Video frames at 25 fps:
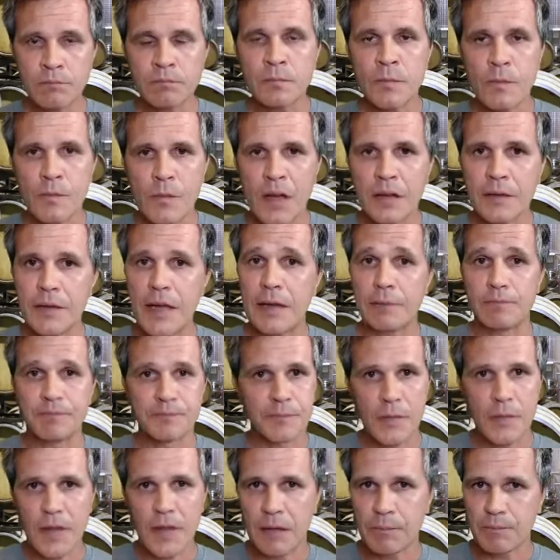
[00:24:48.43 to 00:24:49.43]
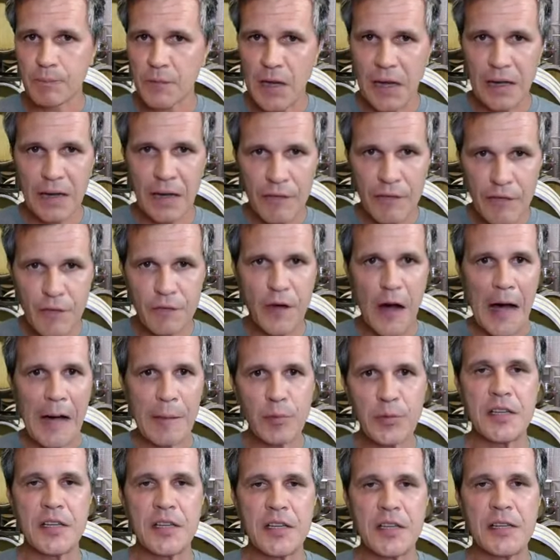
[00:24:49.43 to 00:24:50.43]
Yeah, I love the
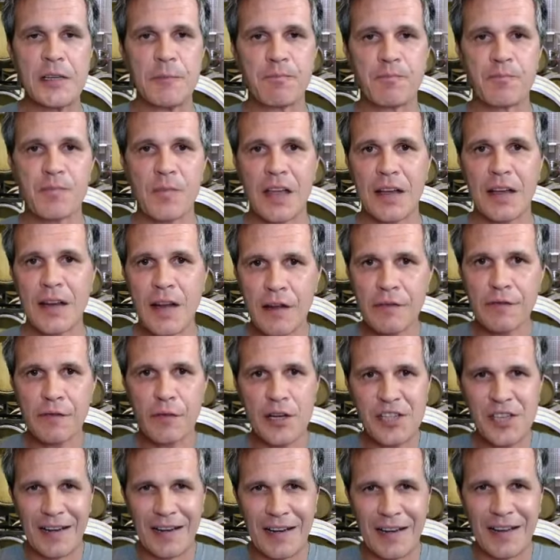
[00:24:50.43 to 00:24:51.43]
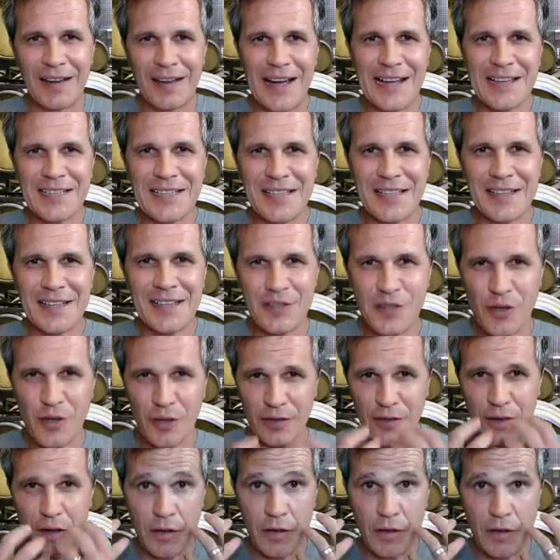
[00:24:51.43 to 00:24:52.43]
vibrancy and how fresh and light it is on
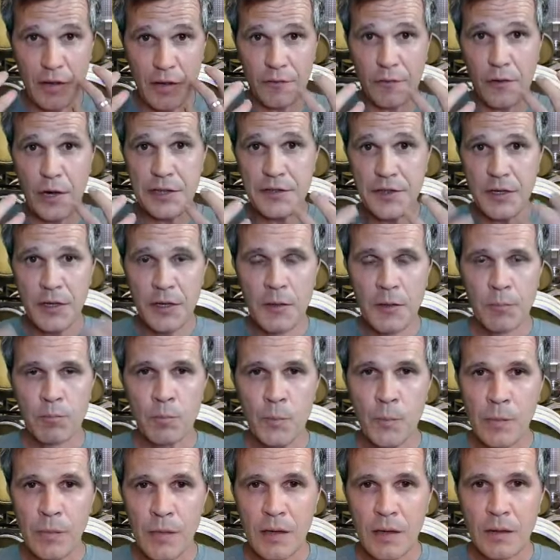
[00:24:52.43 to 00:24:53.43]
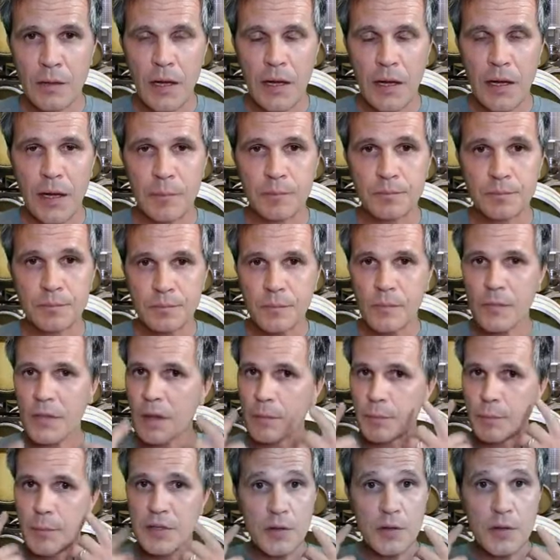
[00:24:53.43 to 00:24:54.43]
the on the front. Um,
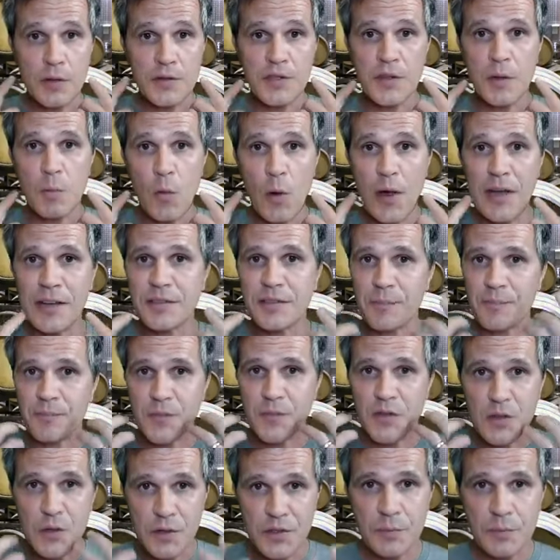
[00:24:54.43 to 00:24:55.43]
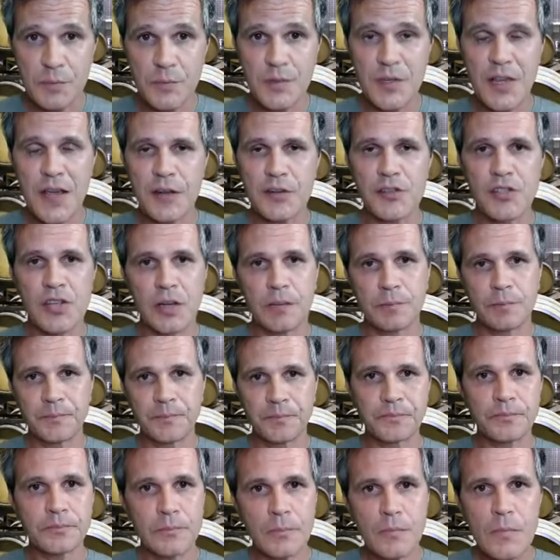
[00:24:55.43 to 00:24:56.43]
but it's got some weight, it's got some texture.
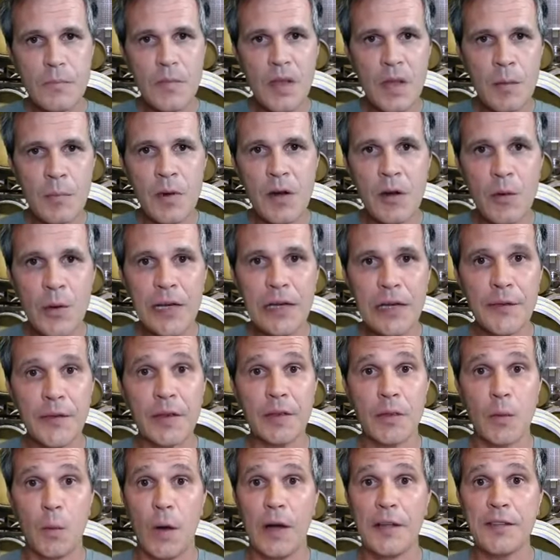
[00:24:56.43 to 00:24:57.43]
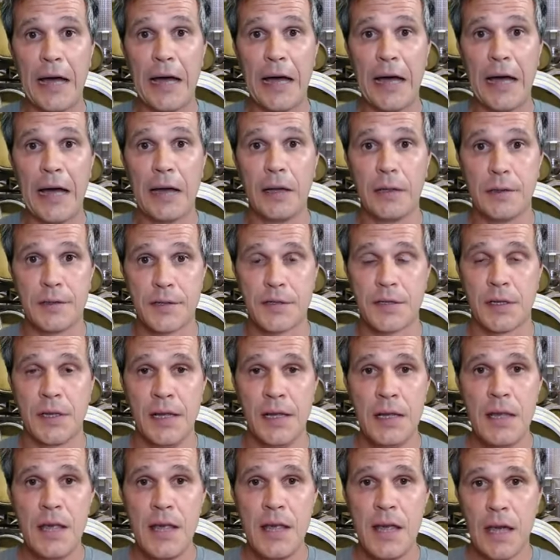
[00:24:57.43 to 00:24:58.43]
But I really think the wines are balanced.
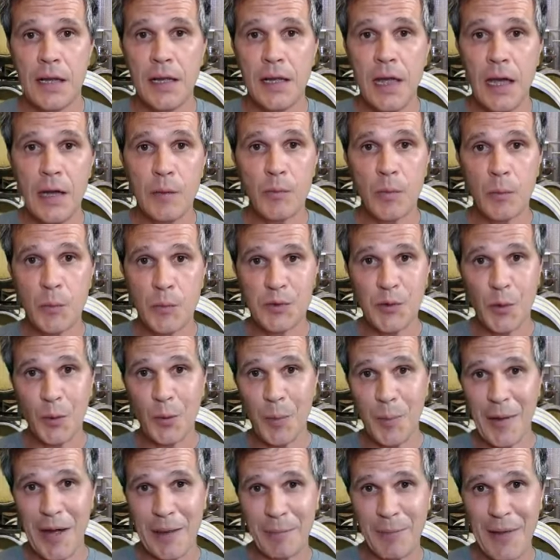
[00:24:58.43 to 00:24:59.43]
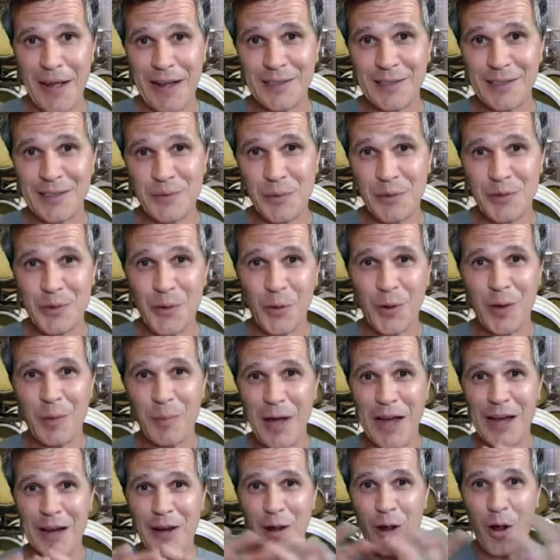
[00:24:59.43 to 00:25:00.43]
And again, when we talk about balance, we're talking
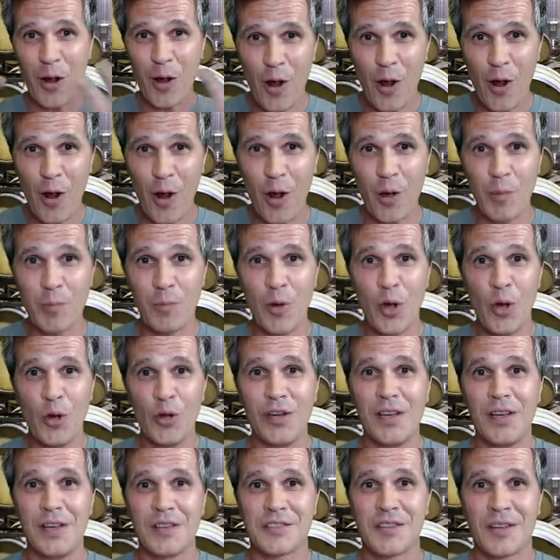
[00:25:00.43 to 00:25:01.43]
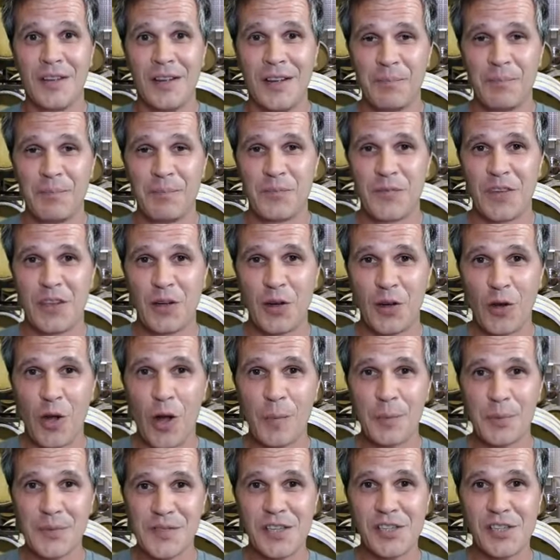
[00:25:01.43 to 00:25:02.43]
about harmonious, you know,
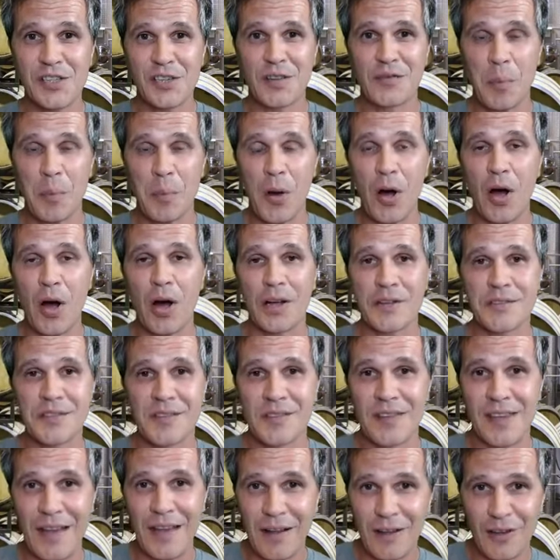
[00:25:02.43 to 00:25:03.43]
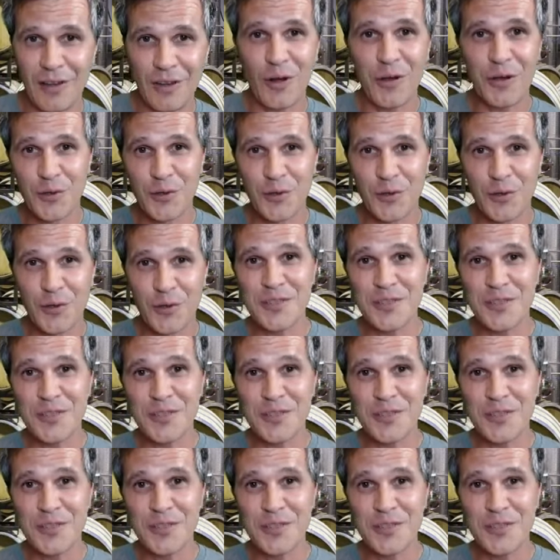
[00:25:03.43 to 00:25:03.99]
composition of the parts: the alcohol and the fruit, and